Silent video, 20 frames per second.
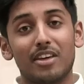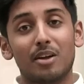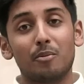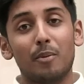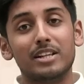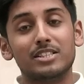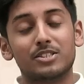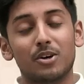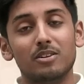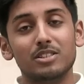then
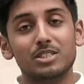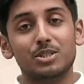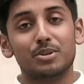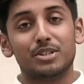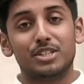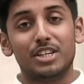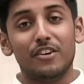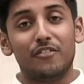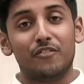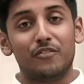went on to
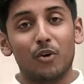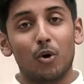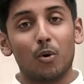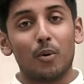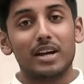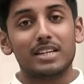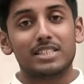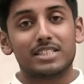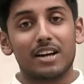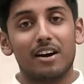achieve
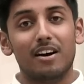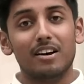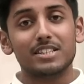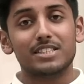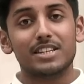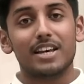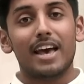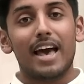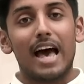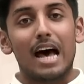4A
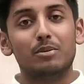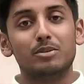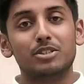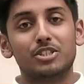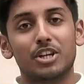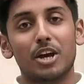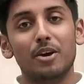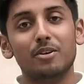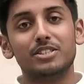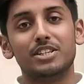stars and was
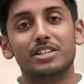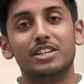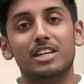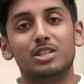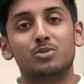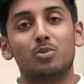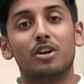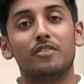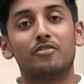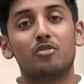chosen
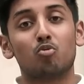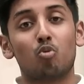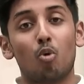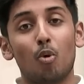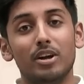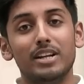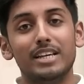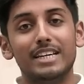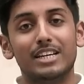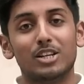as one of the
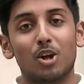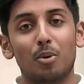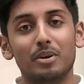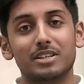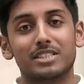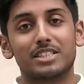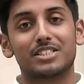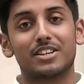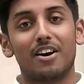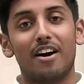Royal Economic
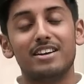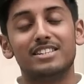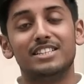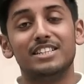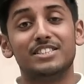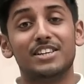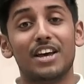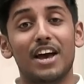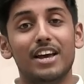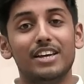
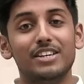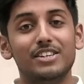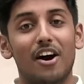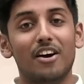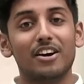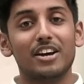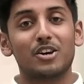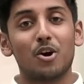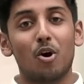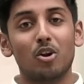Society's
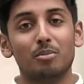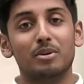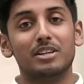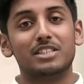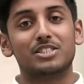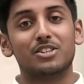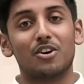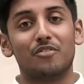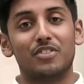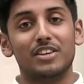Young
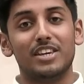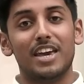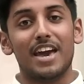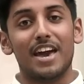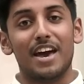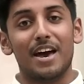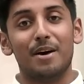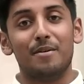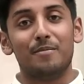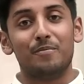Economists of the
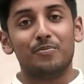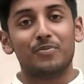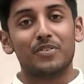Year.